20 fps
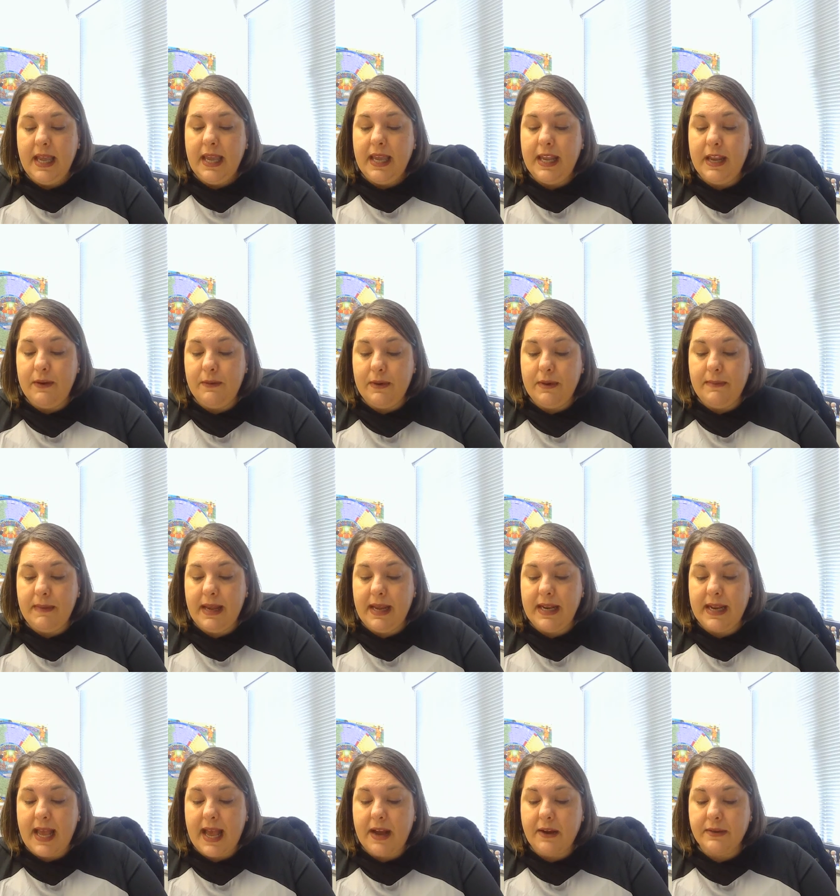He
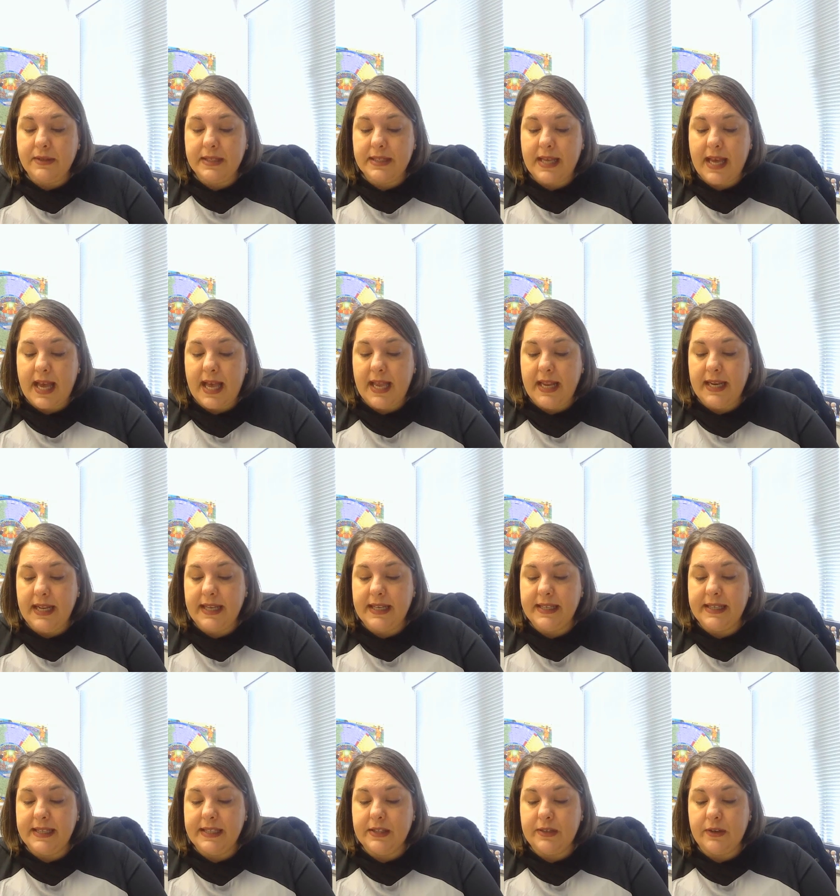remained outside in
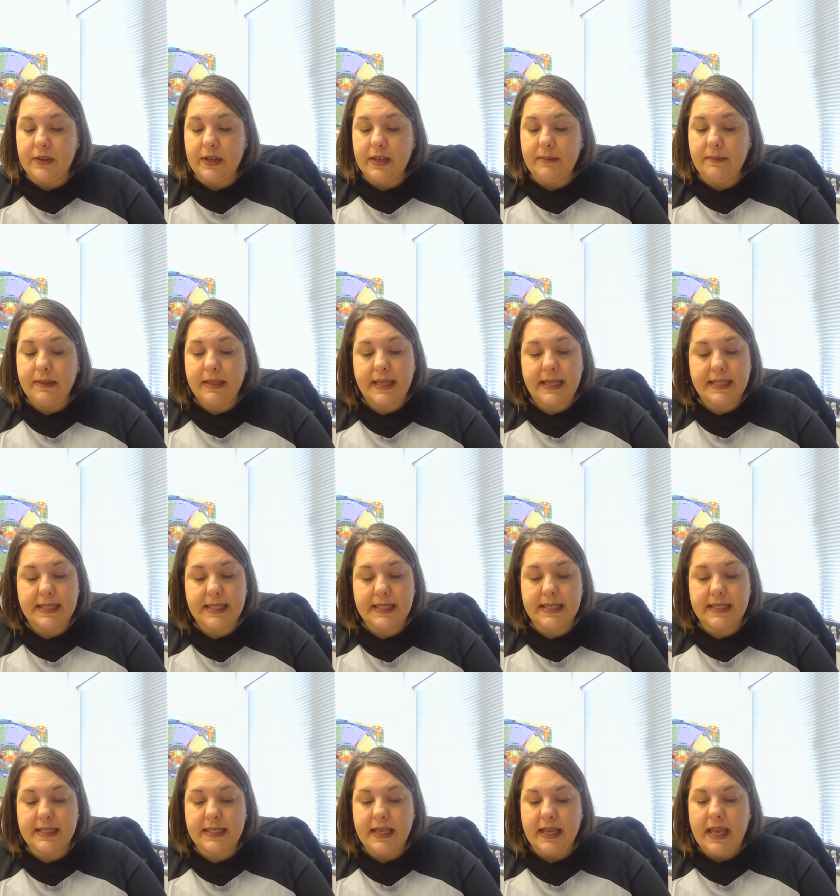deserted
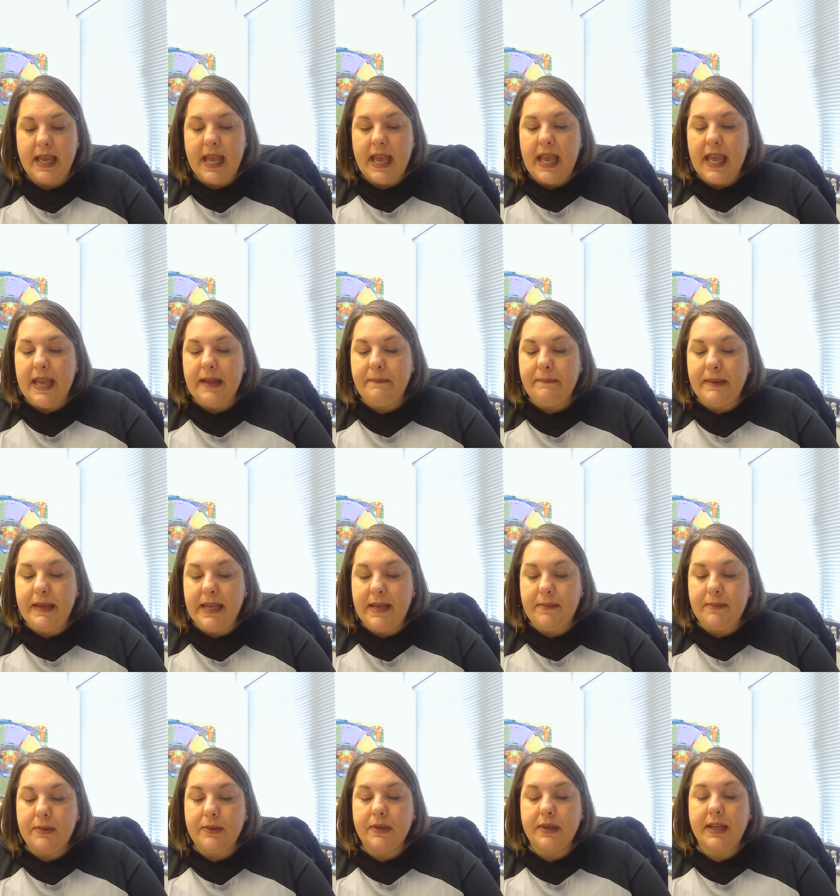places, and
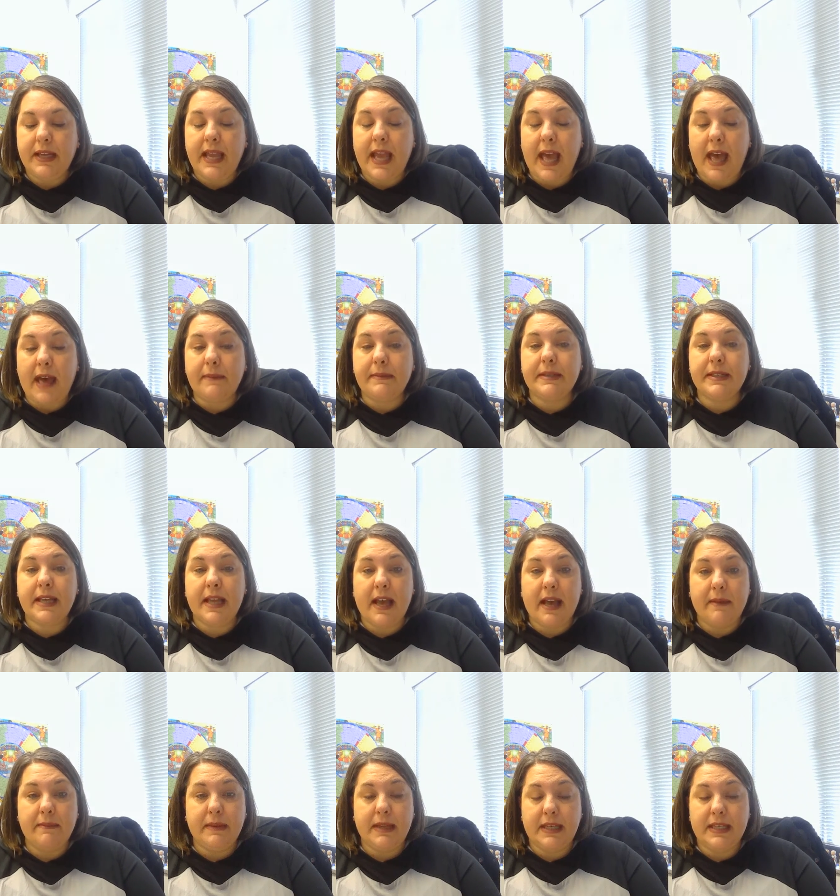people kept
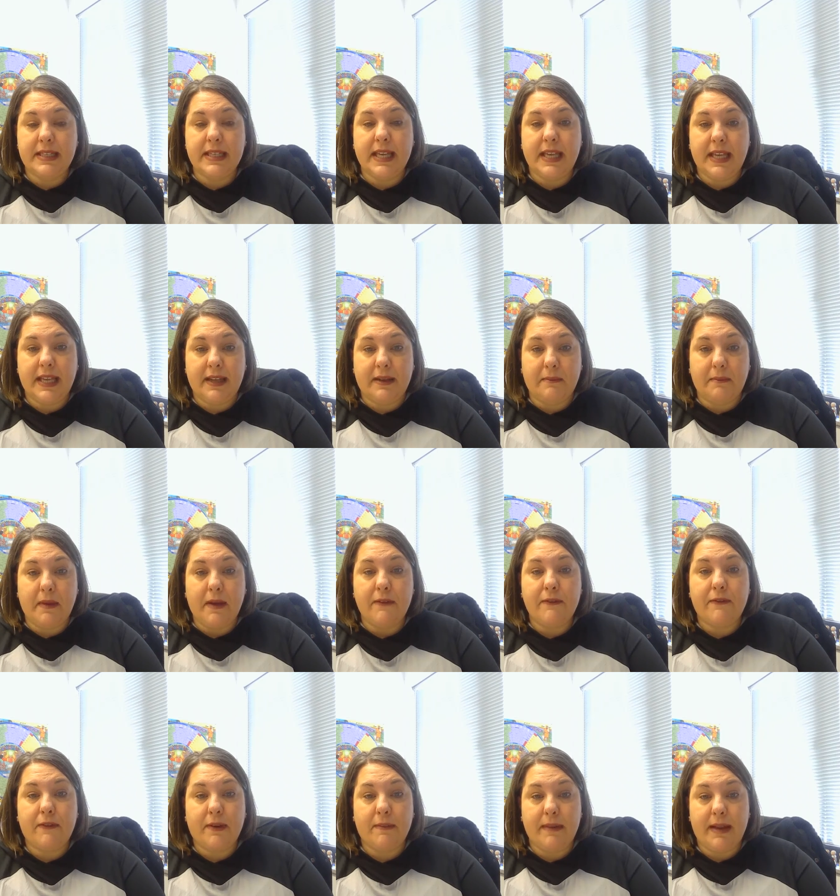coming to him
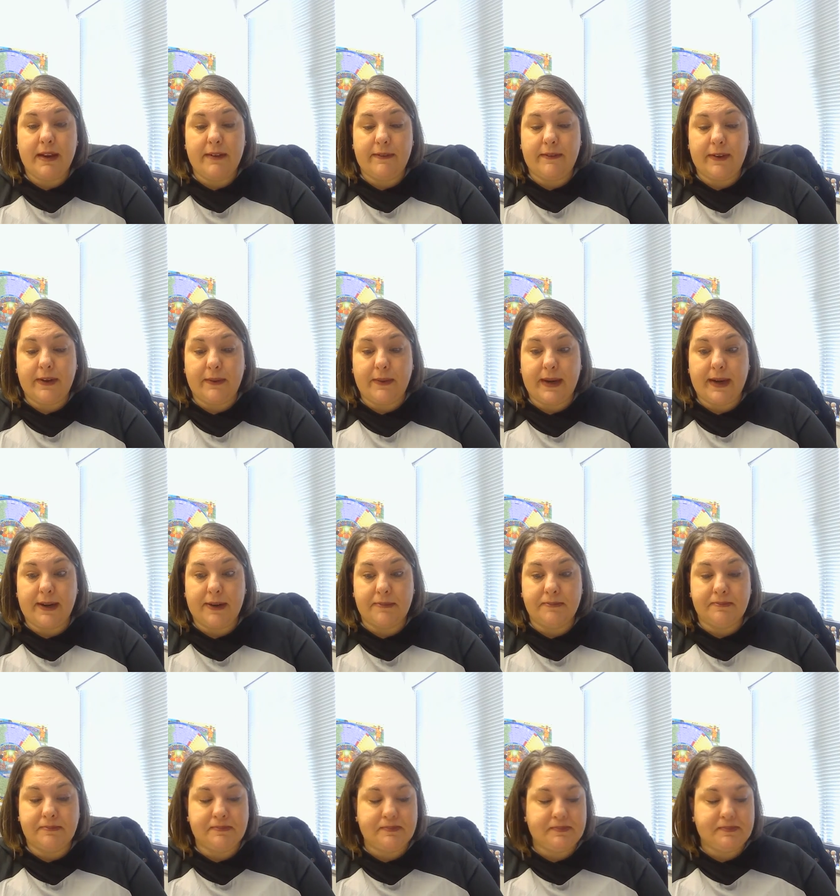from everywhere.